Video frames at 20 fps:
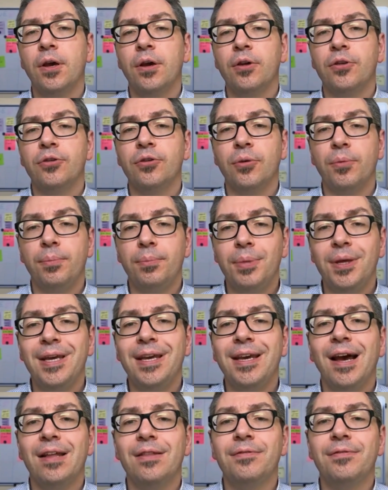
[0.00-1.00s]
The
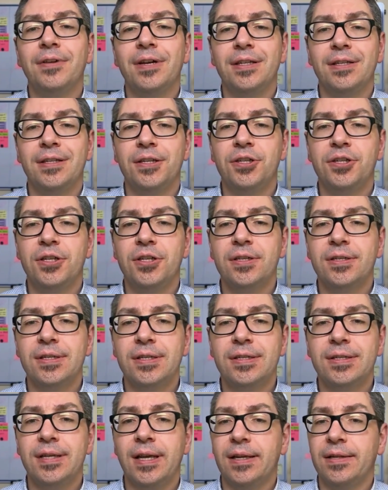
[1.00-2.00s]
big advantages
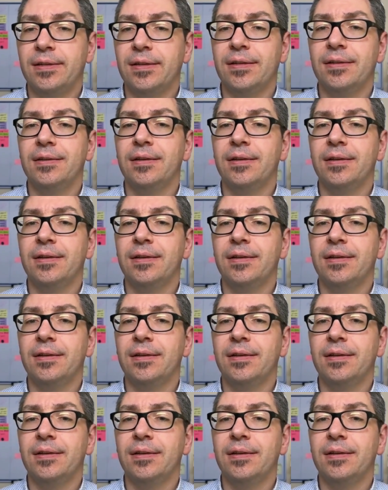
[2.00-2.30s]
is that